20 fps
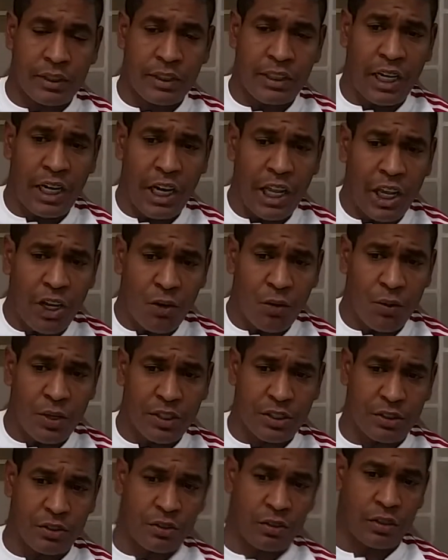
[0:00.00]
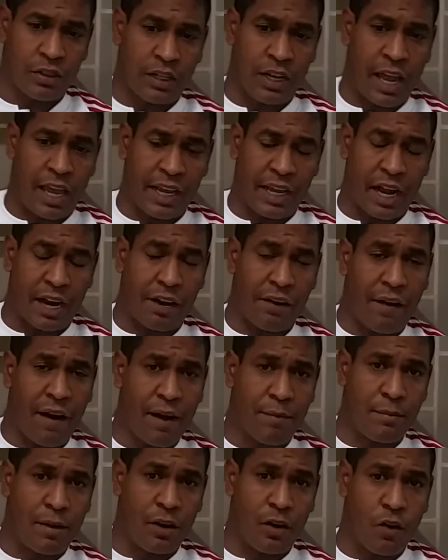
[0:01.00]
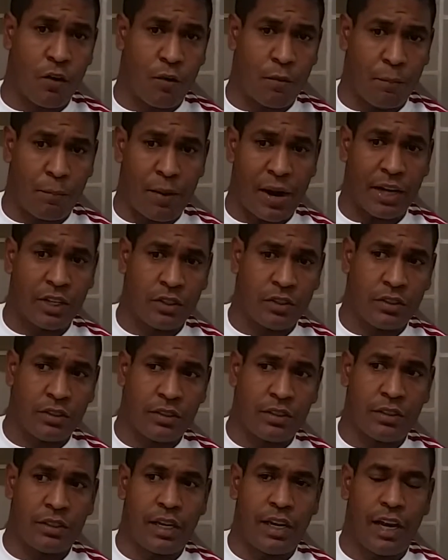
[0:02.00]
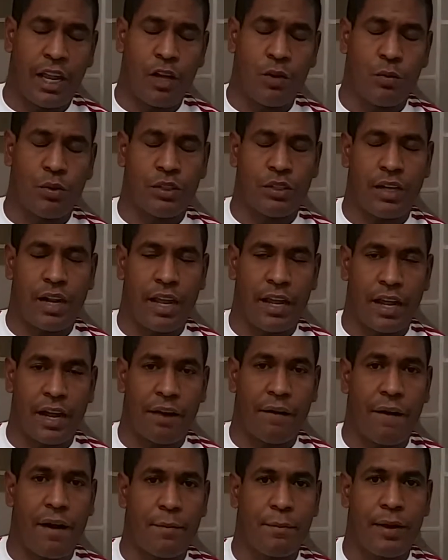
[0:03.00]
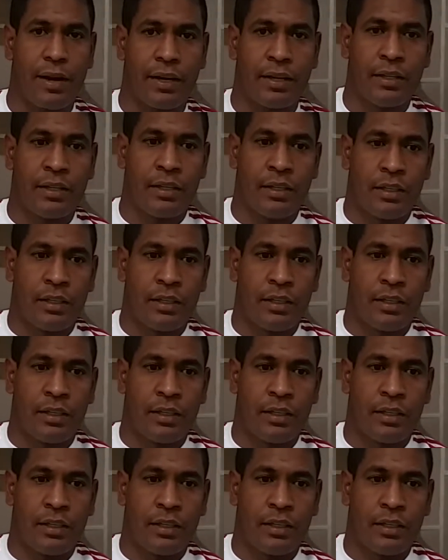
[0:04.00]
the language like a grammar, or part the language like a grammar,